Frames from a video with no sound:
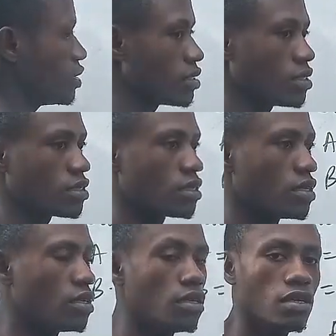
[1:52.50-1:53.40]
this
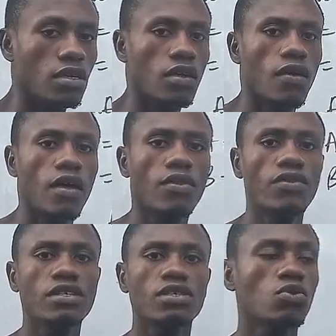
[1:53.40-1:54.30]

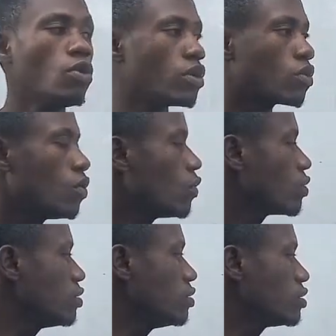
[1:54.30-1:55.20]
is what we call
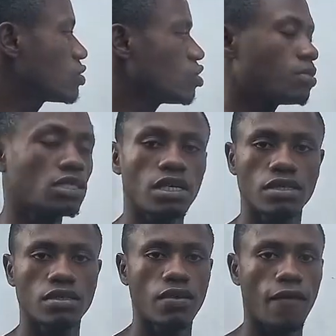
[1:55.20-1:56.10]
a
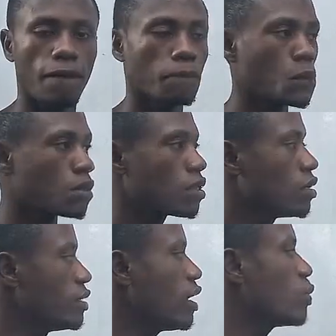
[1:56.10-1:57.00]
subset.
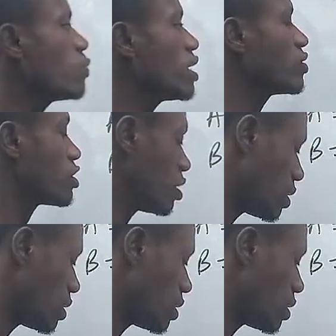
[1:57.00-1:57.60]
Now, when we are talking